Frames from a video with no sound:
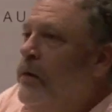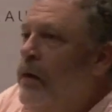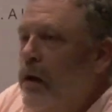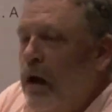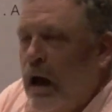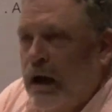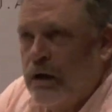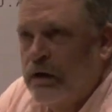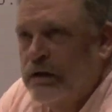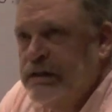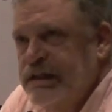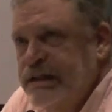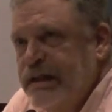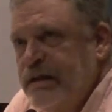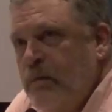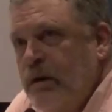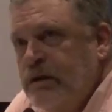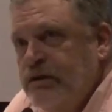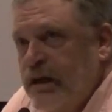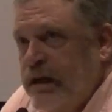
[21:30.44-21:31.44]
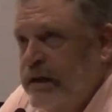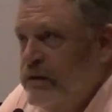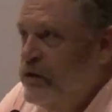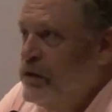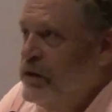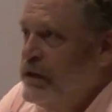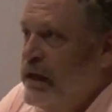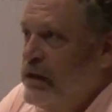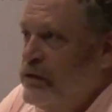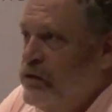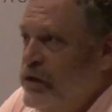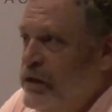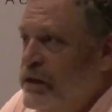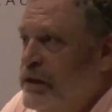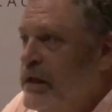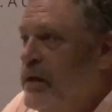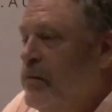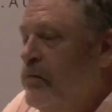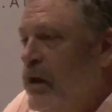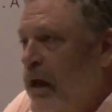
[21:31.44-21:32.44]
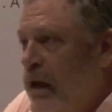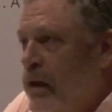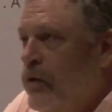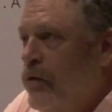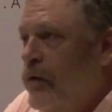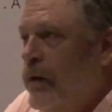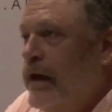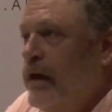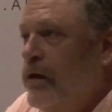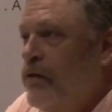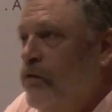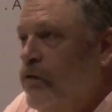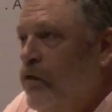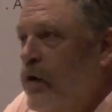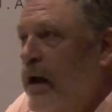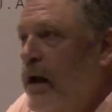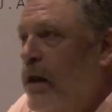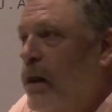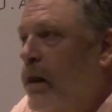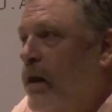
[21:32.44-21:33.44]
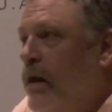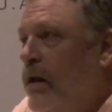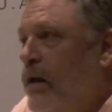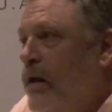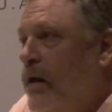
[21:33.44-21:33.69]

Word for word: I couldn't see much, I could just tell she seemed elderly and frail.